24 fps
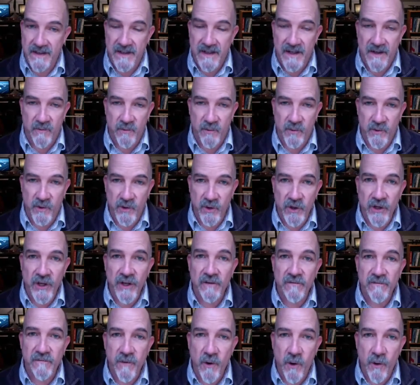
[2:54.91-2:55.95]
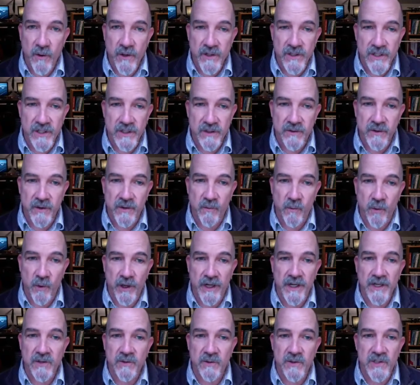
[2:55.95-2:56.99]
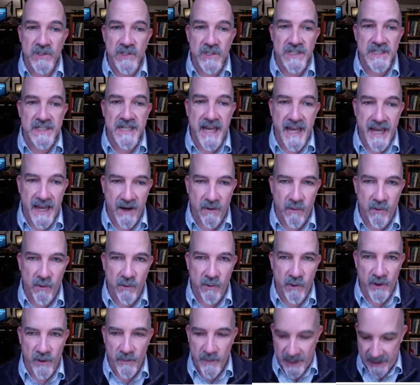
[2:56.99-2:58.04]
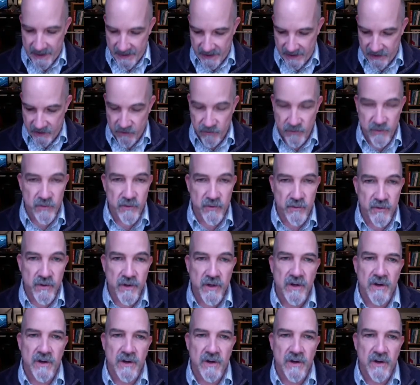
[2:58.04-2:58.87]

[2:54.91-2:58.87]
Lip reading: And we're looking forward to and working towards the day where we're going to make that true